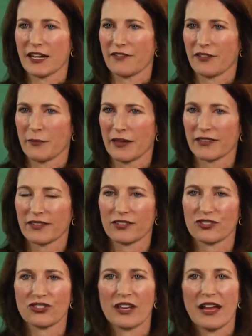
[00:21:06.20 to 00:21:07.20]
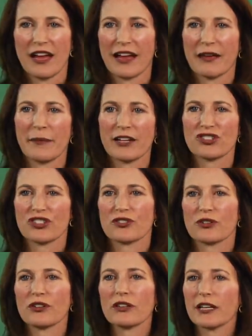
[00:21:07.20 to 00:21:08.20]
of the message. I mentioned
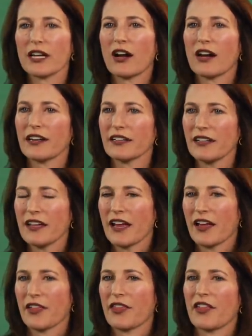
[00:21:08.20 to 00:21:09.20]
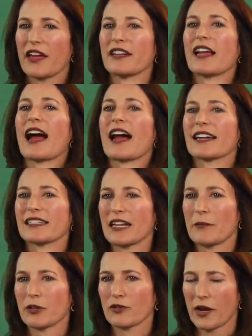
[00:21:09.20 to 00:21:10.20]
early on that
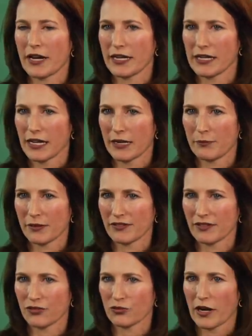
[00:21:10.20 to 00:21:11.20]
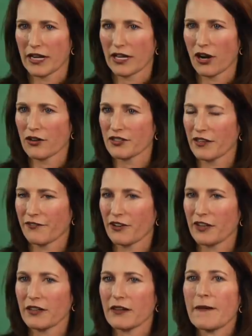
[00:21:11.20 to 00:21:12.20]
academic writing and business writing are
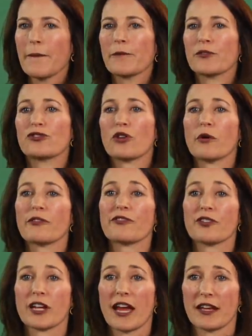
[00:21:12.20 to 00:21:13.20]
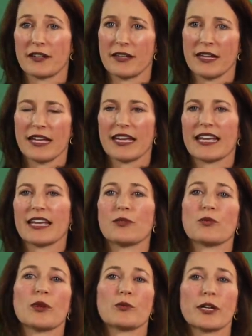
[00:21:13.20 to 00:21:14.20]
different. Don't forget,
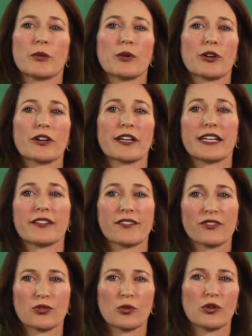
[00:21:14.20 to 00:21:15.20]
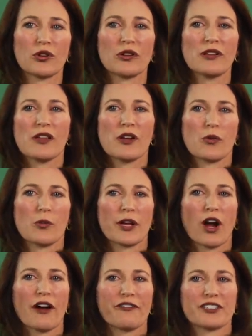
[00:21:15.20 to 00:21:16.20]
in when we were in school, we
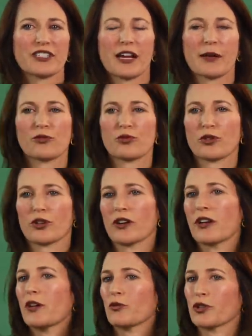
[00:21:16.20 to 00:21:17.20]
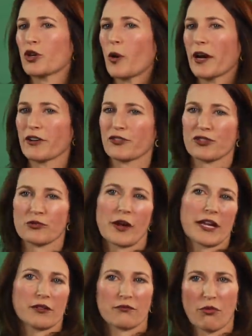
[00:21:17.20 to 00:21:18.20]
oftentimes were required to
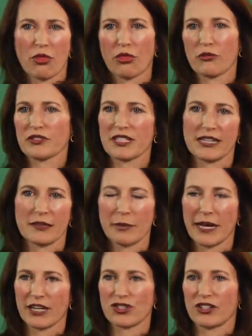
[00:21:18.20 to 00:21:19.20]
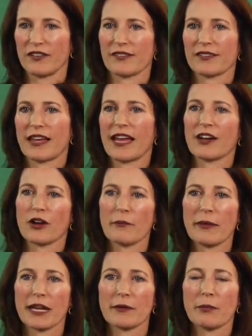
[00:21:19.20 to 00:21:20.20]
write 13 pages, and our
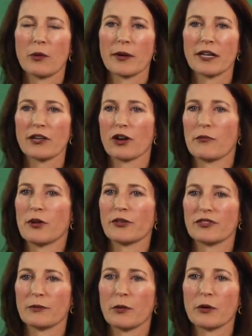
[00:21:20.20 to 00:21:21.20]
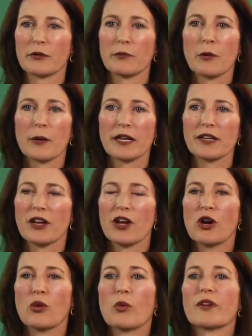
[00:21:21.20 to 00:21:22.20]
main point, our most important point,
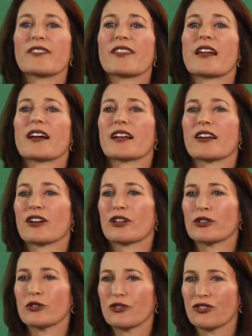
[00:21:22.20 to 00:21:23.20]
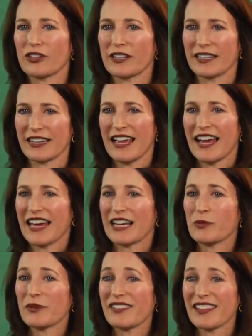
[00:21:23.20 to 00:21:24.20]
was the conclusion, and
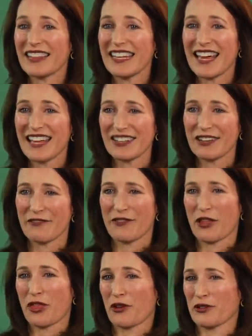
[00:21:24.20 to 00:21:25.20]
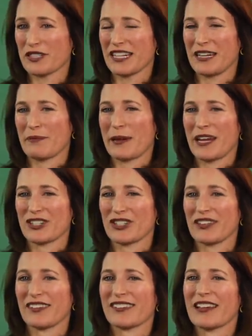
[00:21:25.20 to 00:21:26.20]
it was at the end of the 13
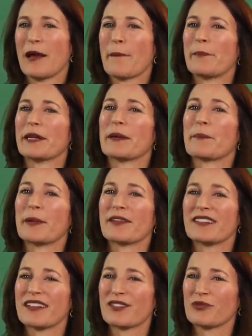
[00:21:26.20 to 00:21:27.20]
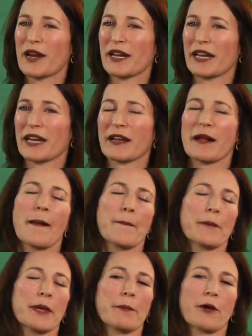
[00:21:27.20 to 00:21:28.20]
pages. But in business writing,
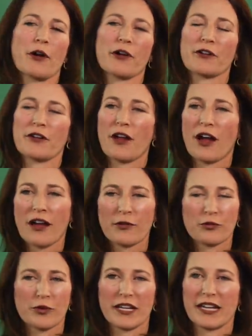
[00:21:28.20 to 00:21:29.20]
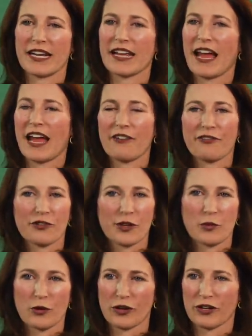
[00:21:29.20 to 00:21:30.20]
people are not reading every
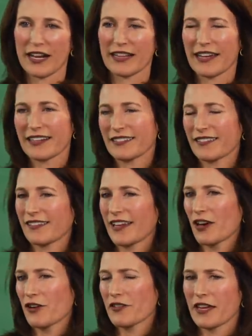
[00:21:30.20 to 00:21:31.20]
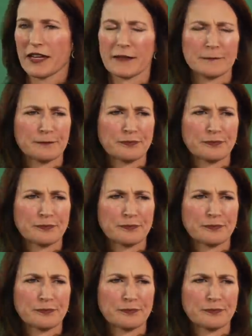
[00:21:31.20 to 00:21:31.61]
word. I like to say, are they?